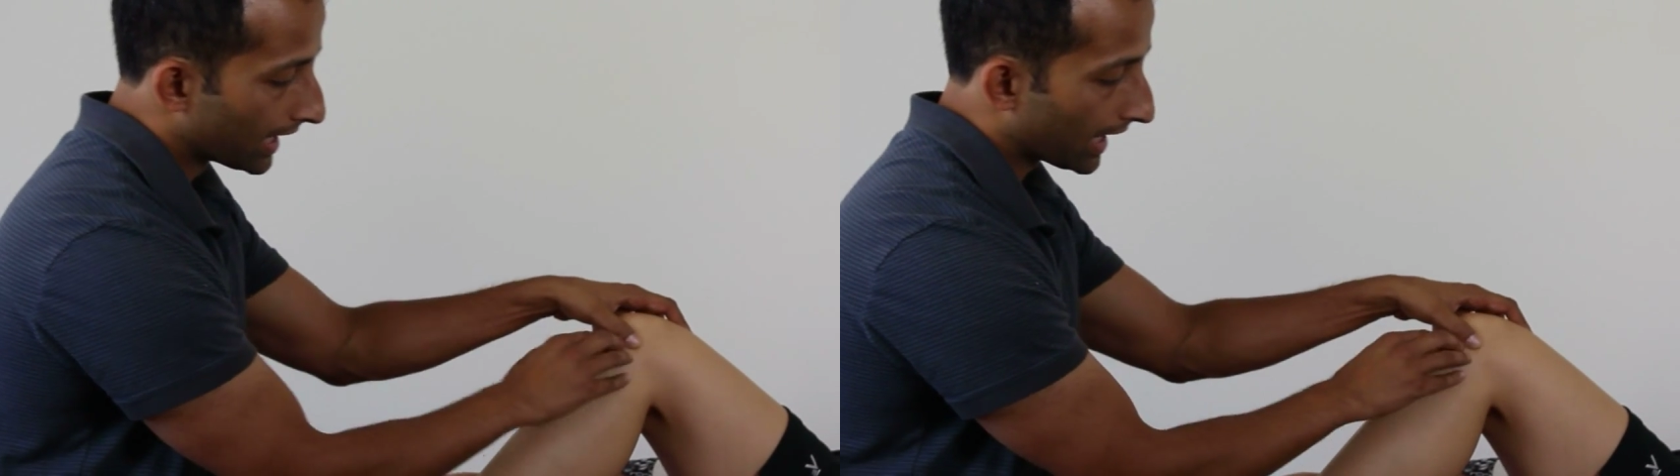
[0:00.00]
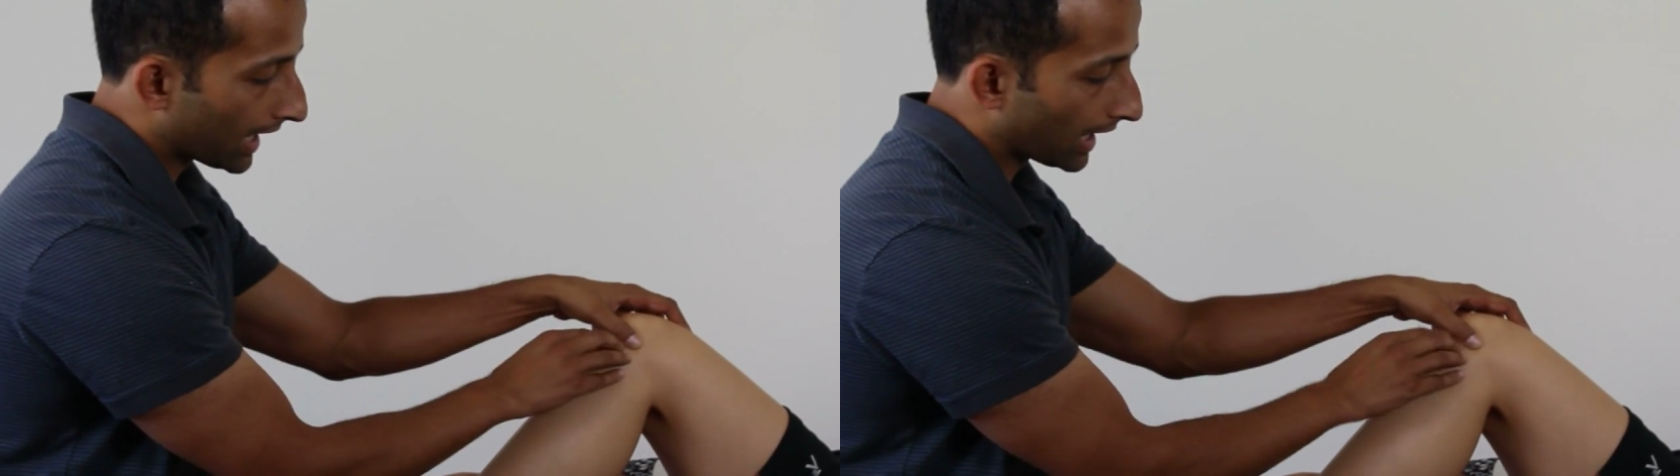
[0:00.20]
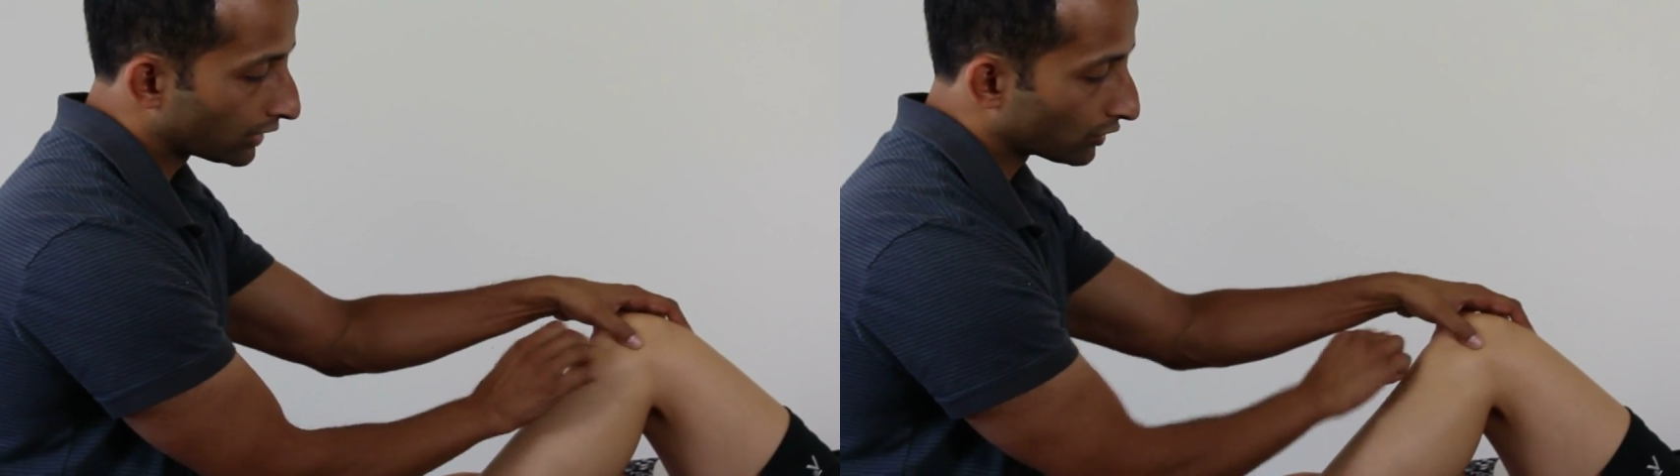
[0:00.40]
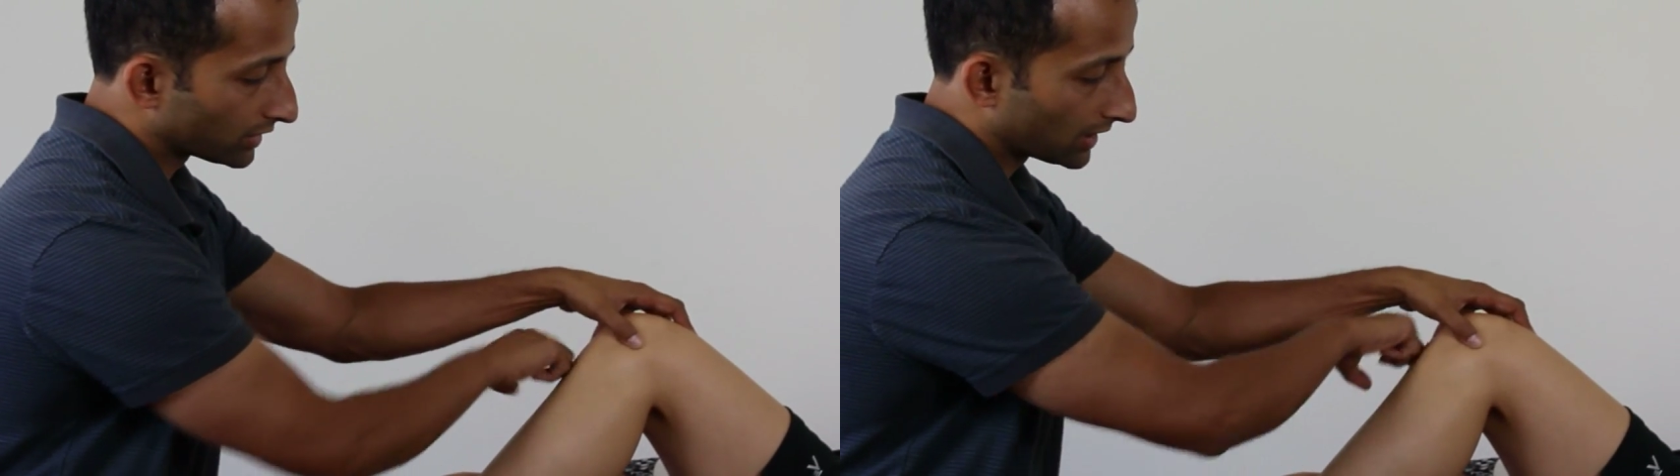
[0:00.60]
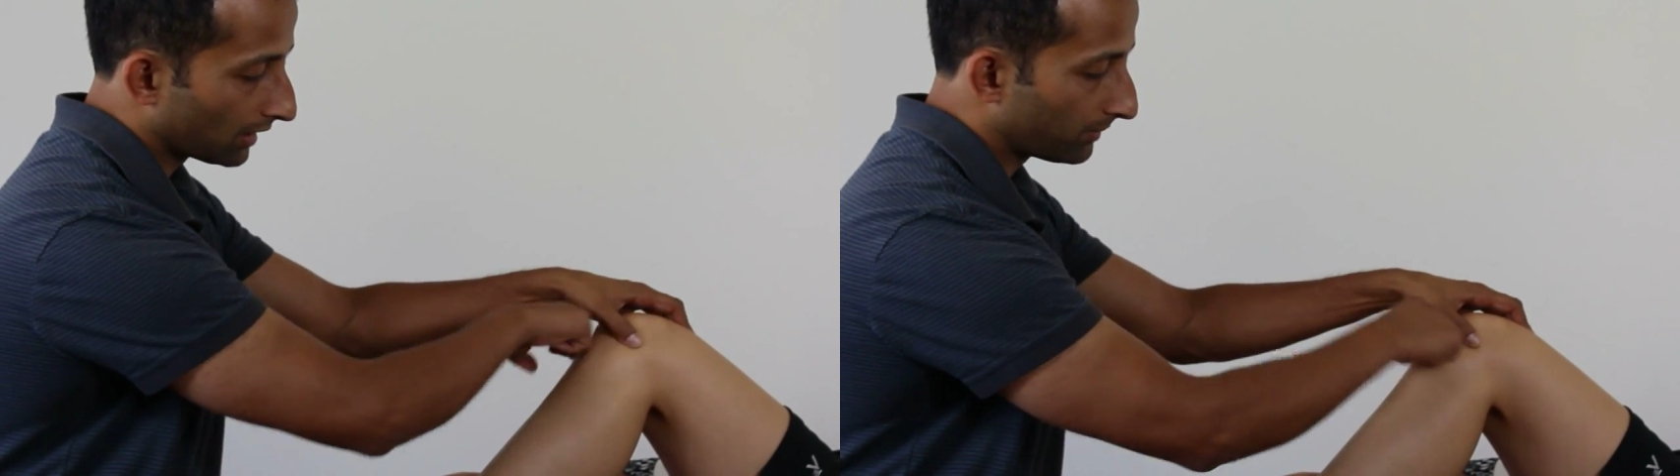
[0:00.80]
and your
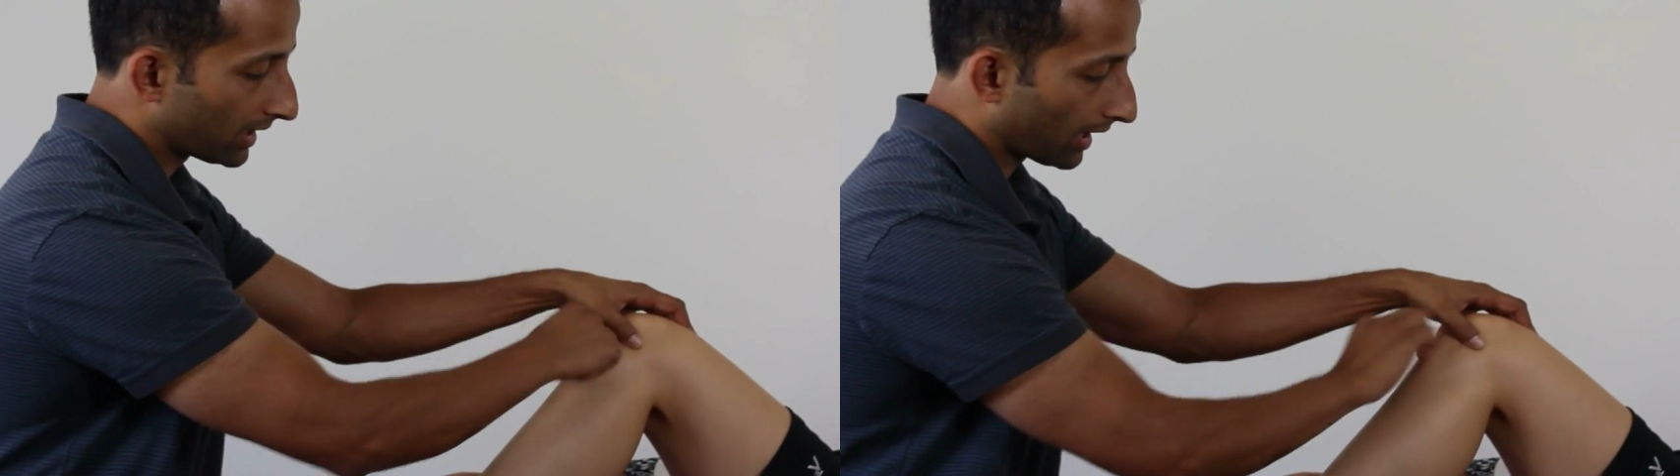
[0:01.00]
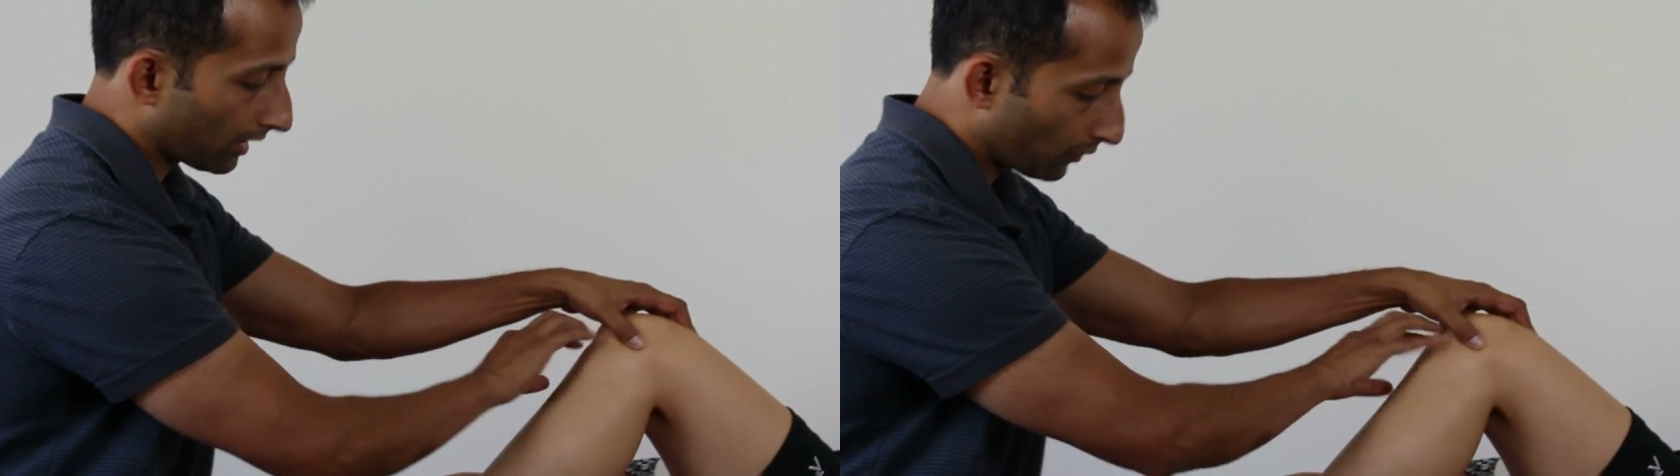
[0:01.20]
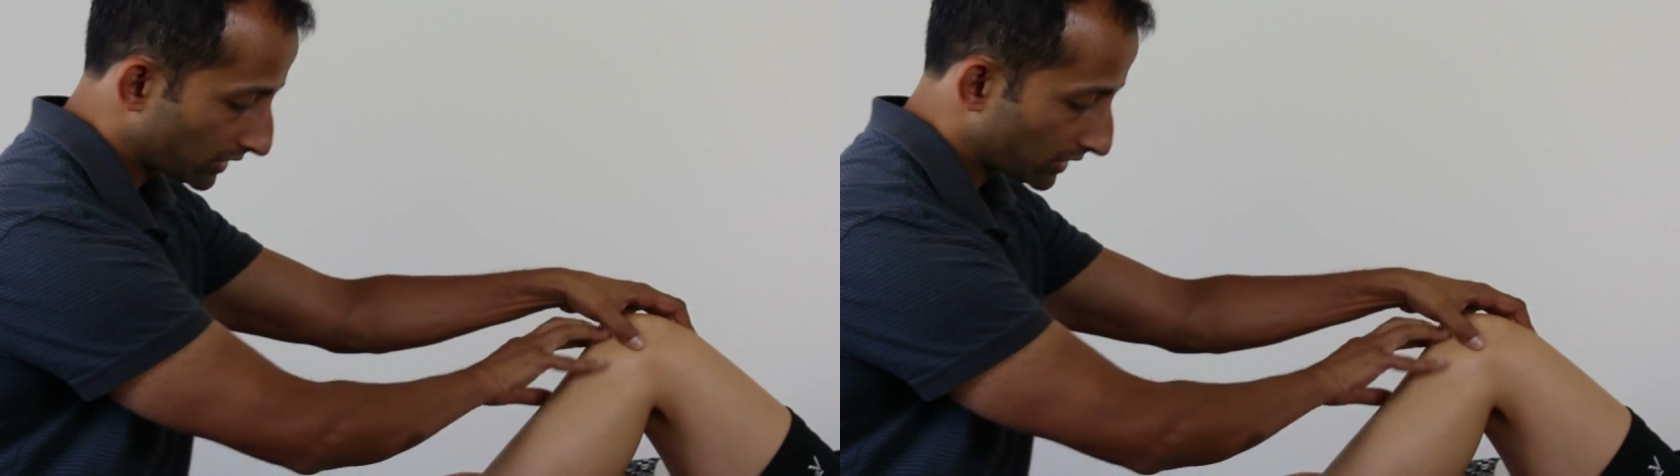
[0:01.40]
tibia,